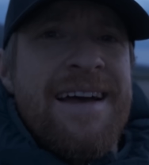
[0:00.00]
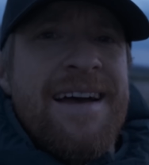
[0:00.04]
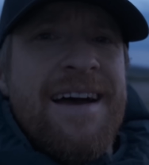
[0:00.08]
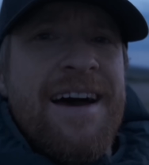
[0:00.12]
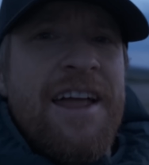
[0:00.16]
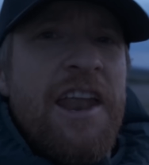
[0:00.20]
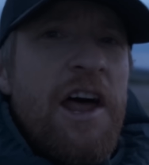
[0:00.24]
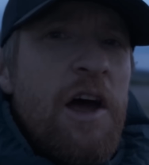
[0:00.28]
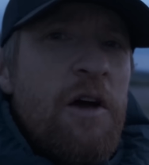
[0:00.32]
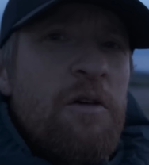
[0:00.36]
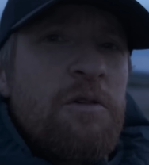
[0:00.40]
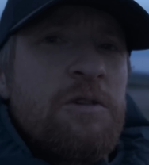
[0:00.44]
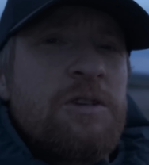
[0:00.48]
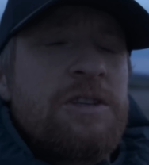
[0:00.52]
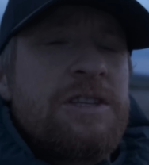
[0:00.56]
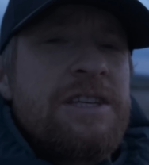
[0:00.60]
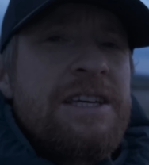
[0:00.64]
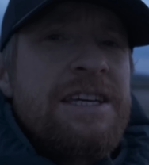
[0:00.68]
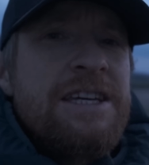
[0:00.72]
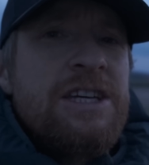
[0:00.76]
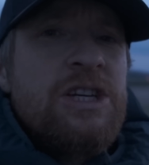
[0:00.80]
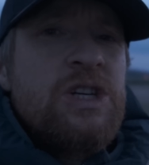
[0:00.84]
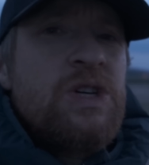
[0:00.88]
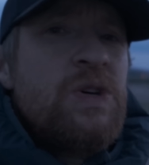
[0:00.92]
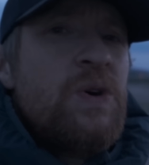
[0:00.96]
And I will
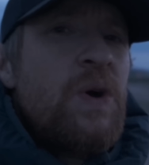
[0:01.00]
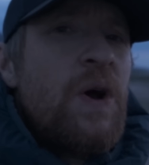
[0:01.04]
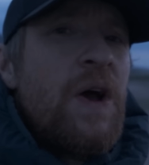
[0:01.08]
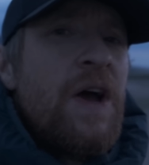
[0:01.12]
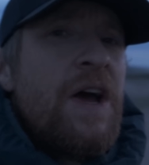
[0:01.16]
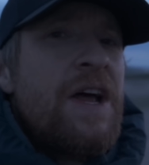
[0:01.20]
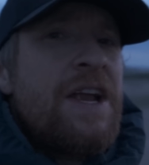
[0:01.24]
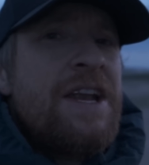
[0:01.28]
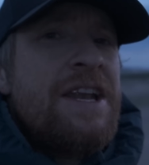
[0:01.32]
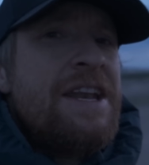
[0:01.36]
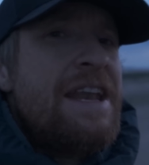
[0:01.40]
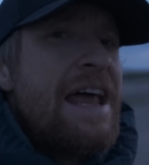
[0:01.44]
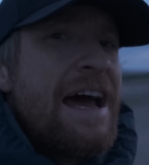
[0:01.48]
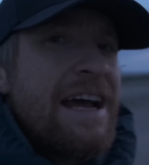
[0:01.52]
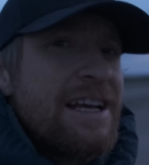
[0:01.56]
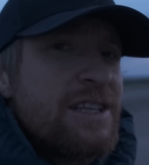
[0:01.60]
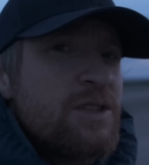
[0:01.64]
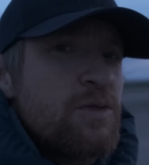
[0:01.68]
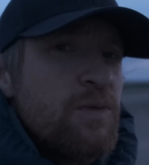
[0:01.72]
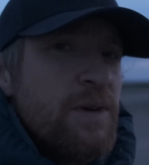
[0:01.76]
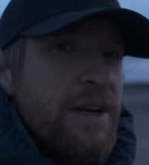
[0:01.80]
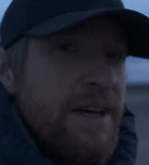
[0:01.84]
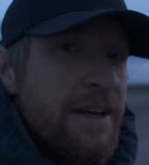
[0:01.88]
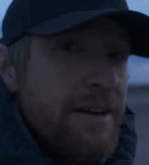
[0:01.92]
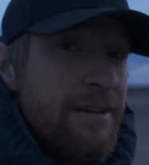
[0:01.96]
see you
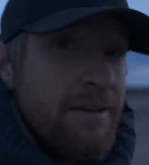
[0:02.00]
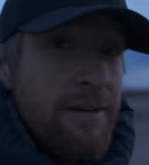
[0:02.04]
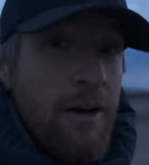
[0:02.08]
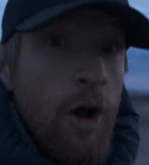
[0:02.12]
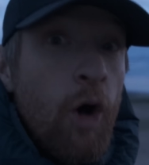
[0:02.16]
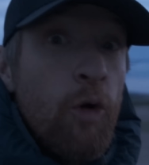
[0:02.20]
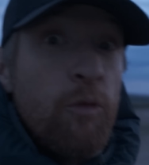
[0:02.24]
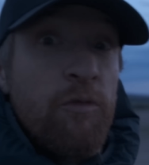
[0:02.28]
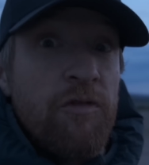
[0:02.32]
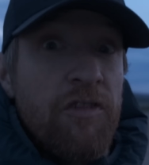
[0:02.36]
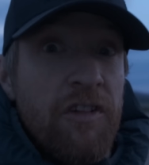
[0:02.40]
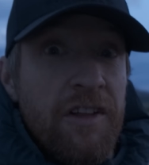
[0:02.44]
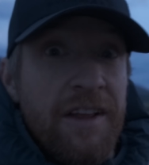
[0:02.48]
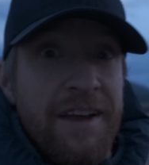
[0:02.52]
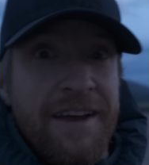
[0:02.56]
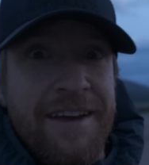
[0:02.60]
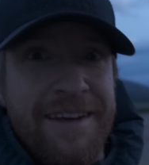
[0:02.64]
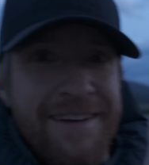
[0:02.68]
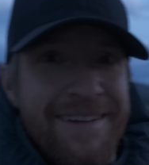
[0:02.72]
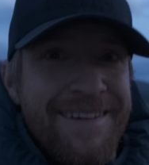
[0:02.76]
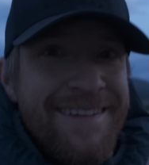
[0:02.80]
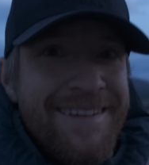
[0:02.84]
next week, hopefully.